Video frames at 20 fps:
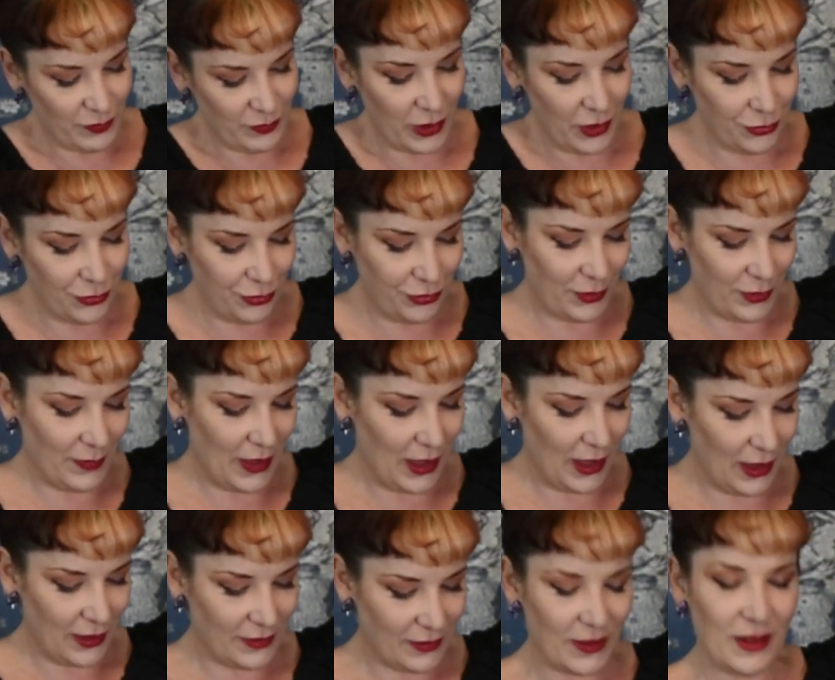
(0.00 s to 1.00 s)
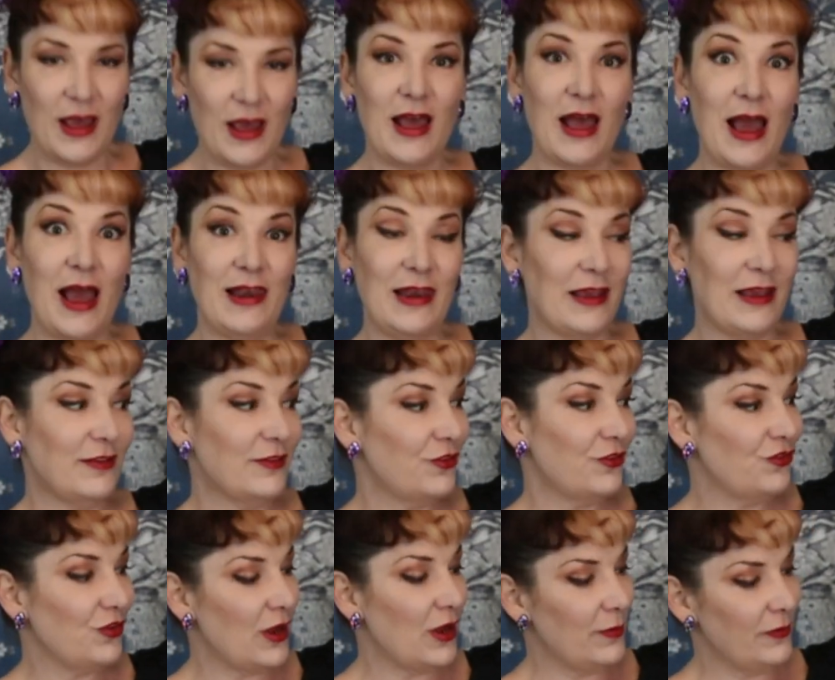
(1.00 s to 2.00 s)
Both of them had a lace
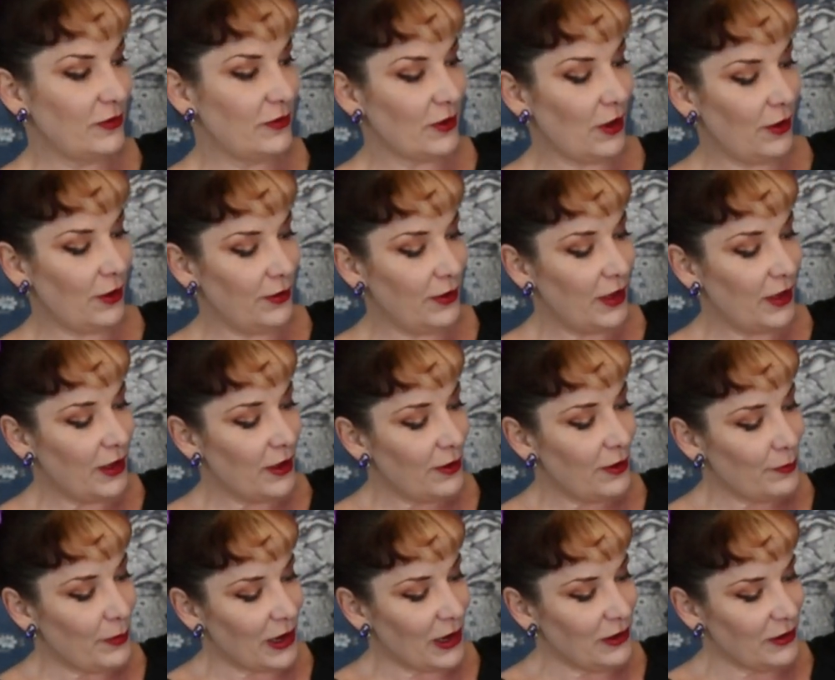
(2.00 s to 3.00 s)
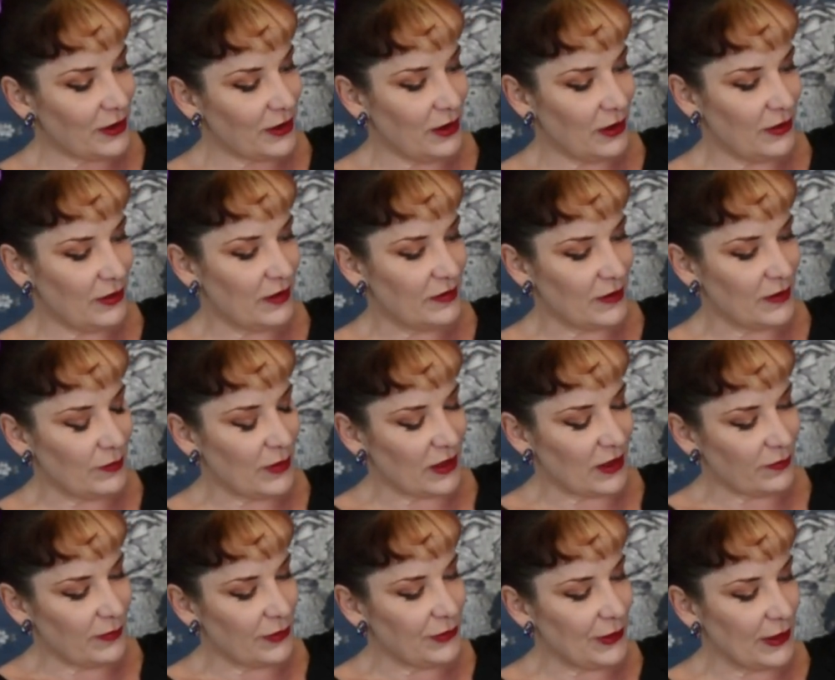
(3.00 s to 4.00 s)
trim. So by looking at this, it
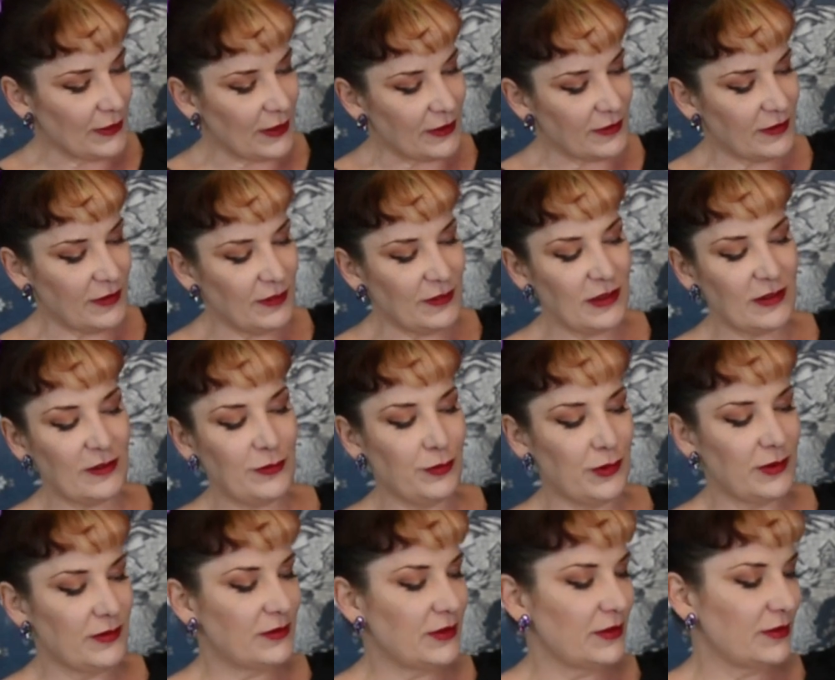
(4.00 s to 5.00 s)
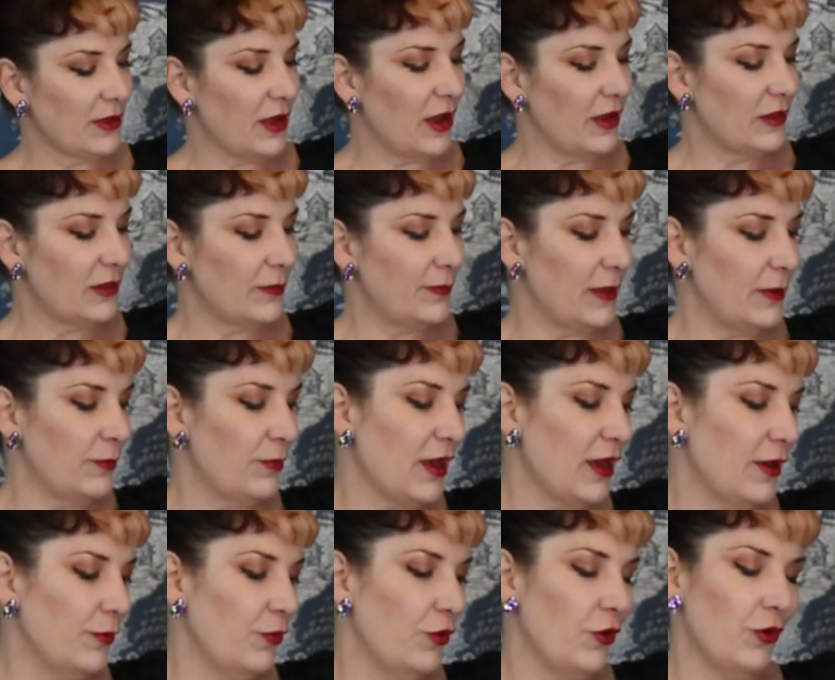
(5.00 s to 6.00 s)
makes me think that this was designed to be
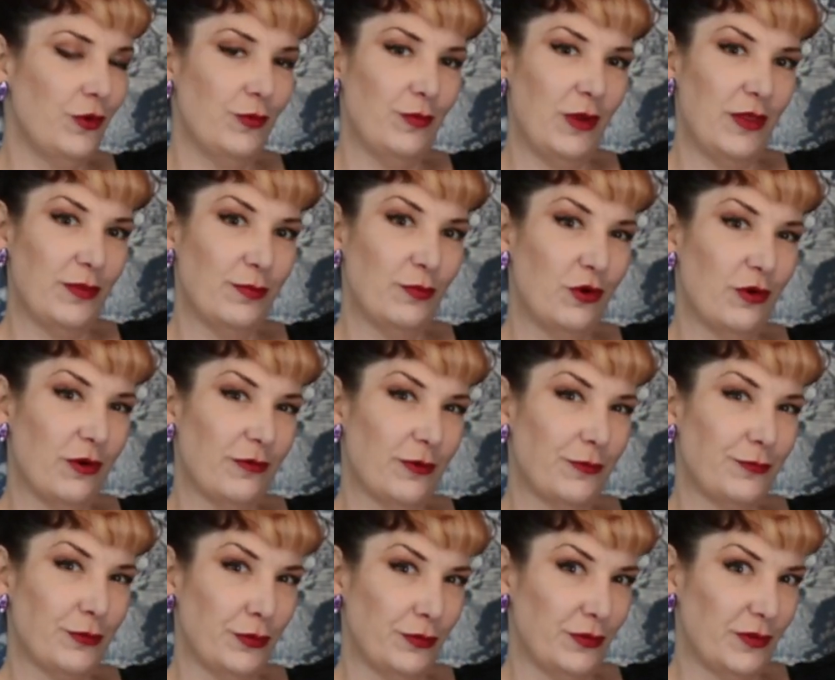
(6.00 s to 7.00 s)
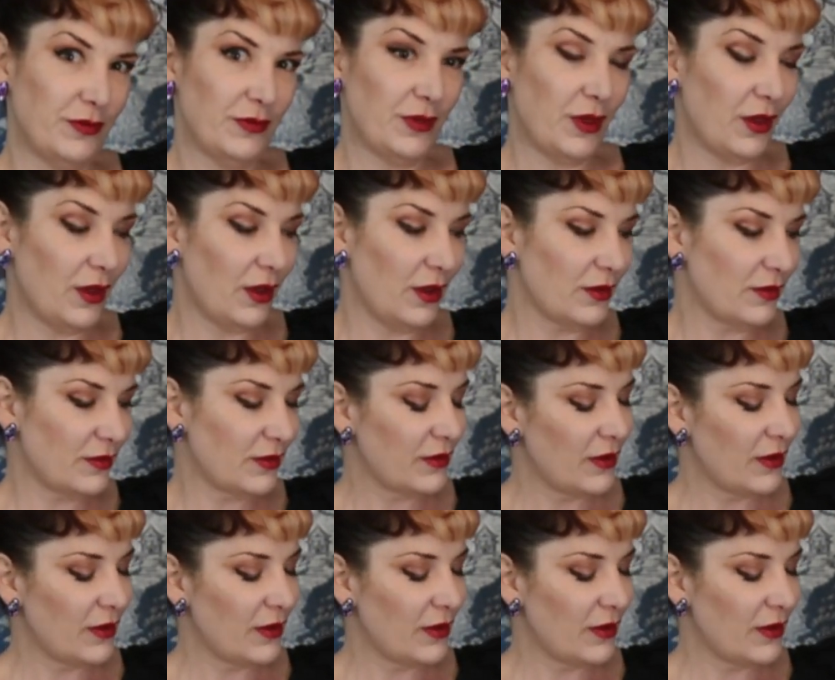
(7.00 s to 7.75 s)
worn with more of a full skirt,